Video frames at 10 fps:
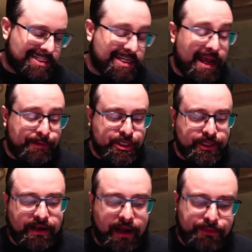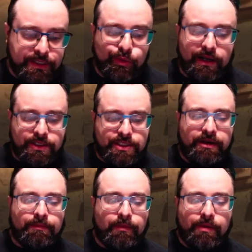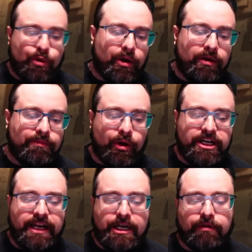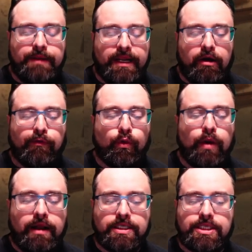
damage in the comp as well. So you're more in danger of being overrun.